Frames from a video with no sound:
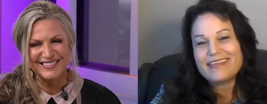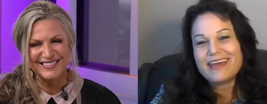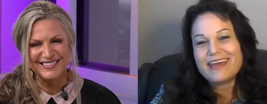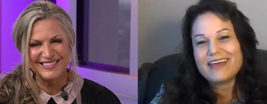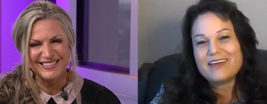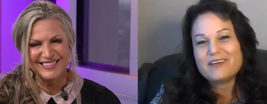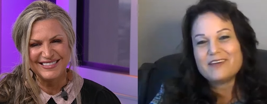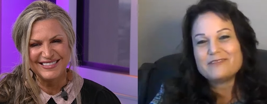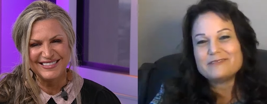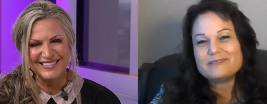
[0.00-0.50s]

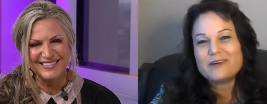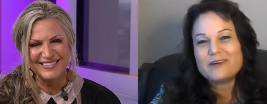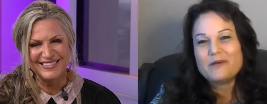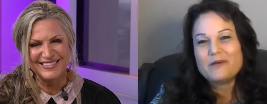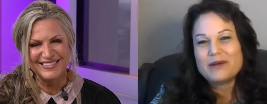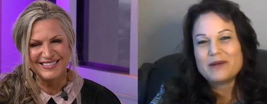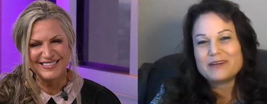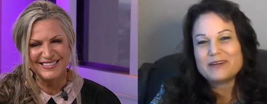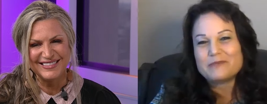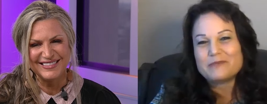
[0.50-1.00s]
Speaker 1: Thank you
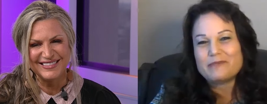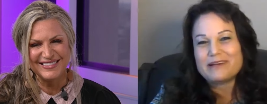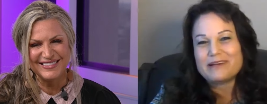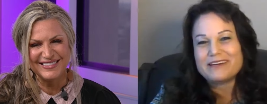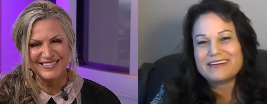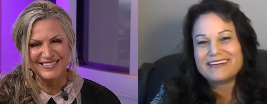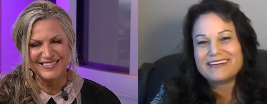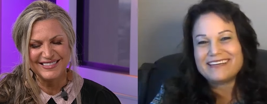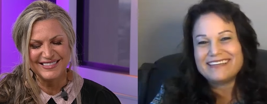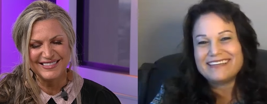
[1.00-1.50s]
so
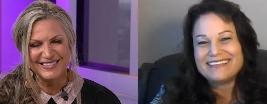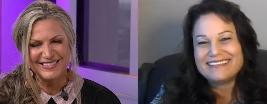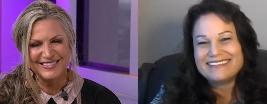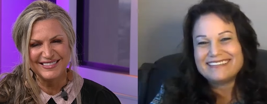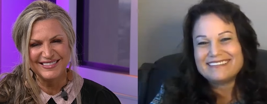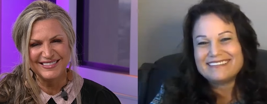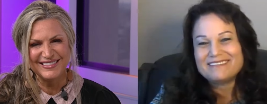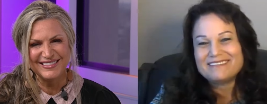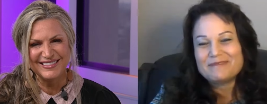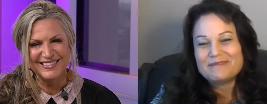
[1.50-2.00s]
much, Brenda.
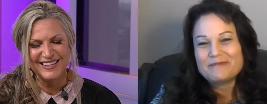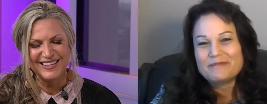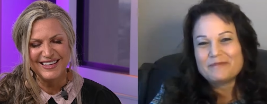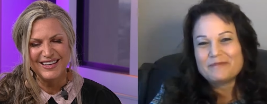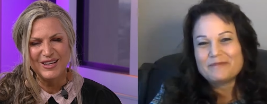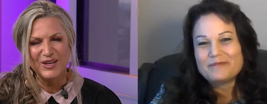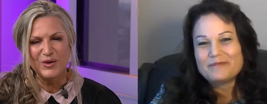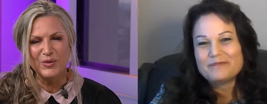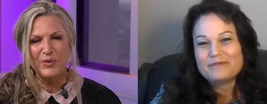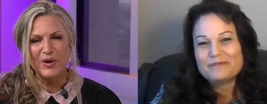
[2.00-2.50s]

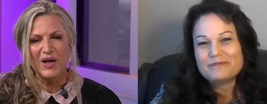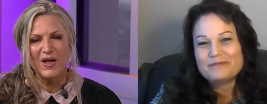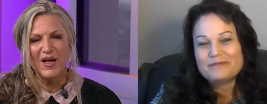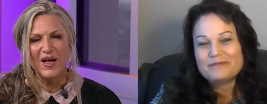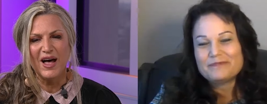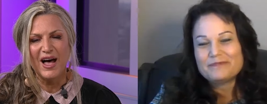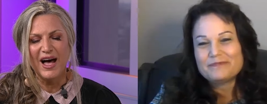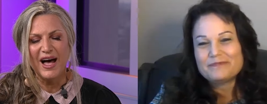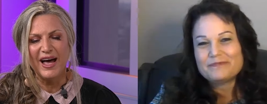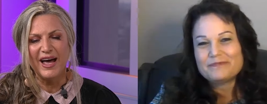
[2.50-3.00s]

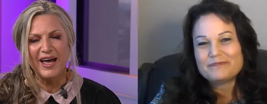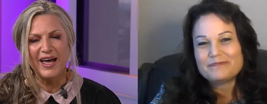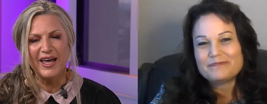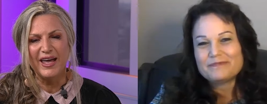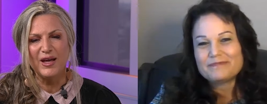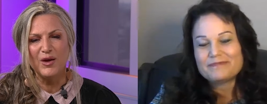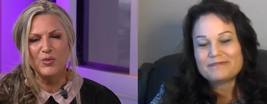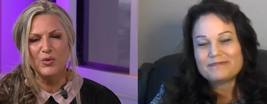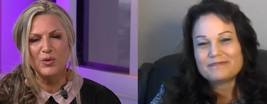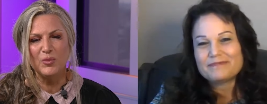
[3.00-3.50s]
Speaker 2: Well,
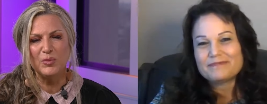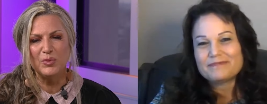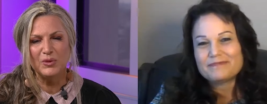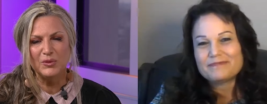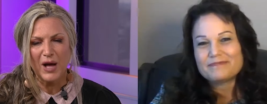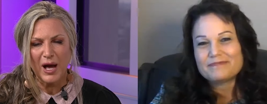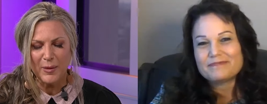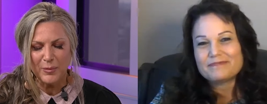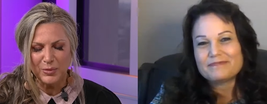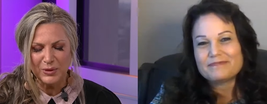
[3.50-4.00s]
I will.
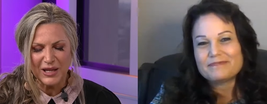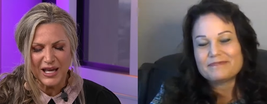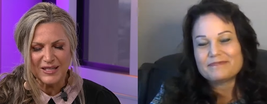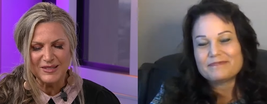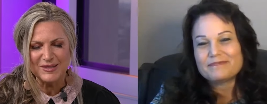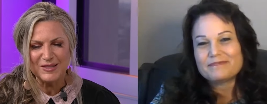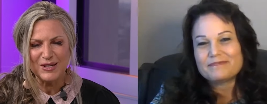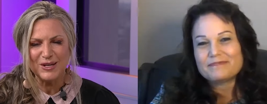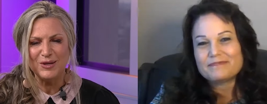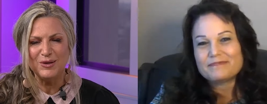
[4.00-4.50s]
I
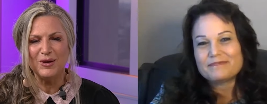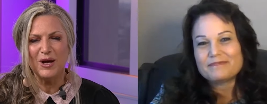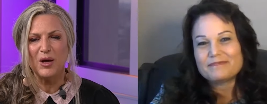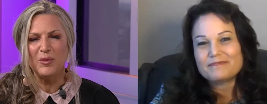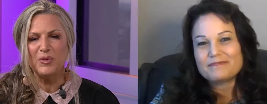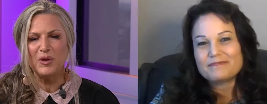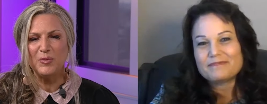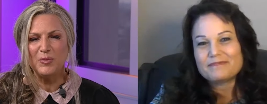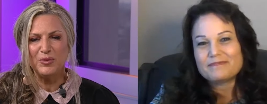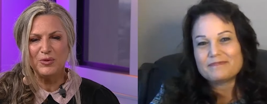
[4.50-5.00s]
bless you.
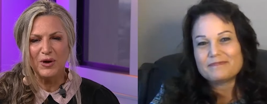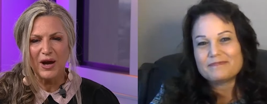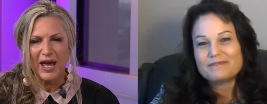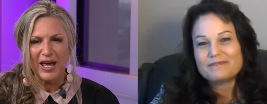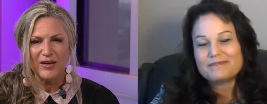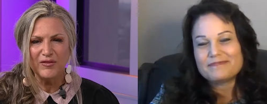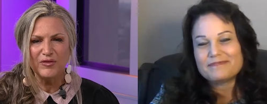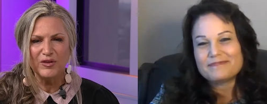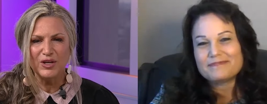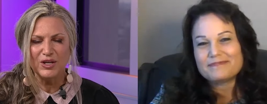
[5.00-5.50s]
I'll be
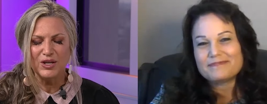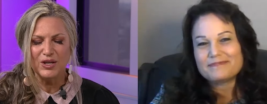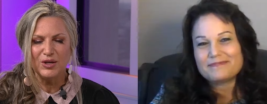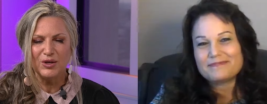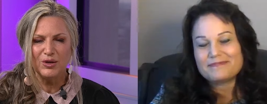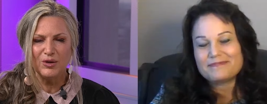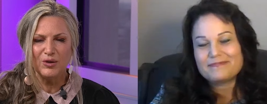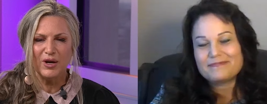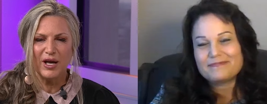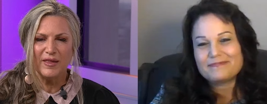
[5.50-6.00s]
praying for
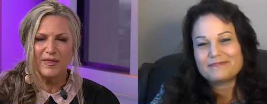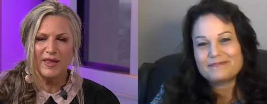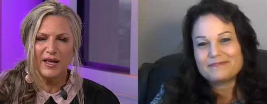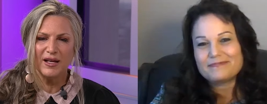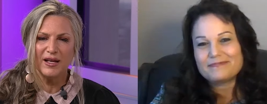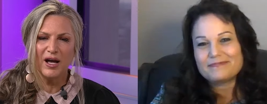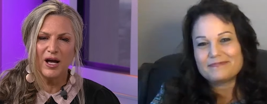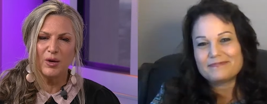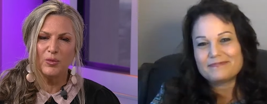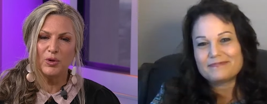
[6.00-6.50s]
you, and that
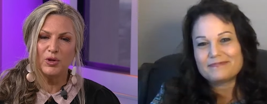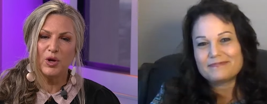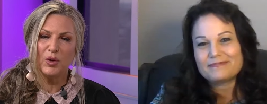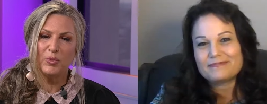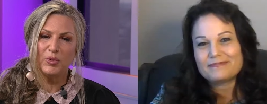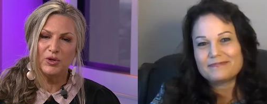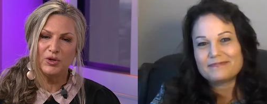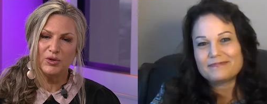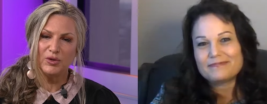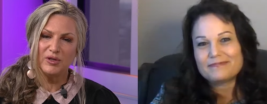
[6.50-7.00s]
God will
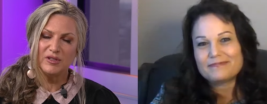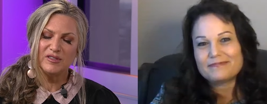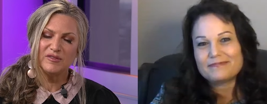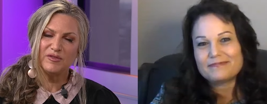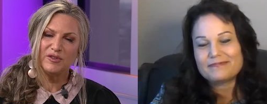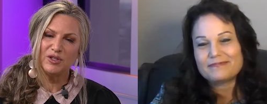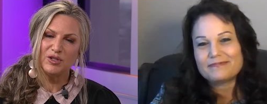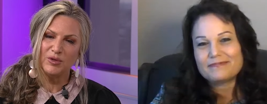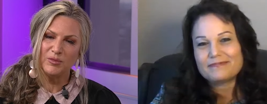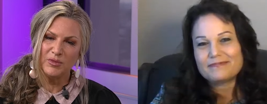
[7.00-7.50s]
open doors
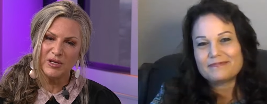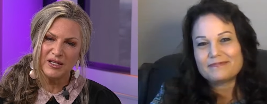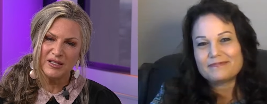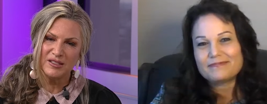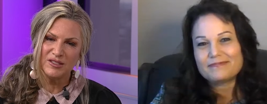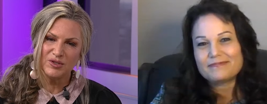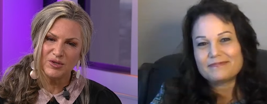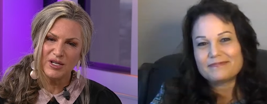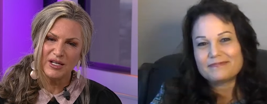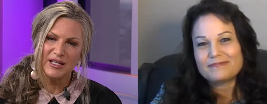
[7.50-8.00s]
for your
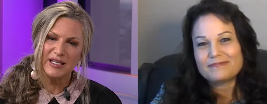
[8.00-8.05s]
ministry to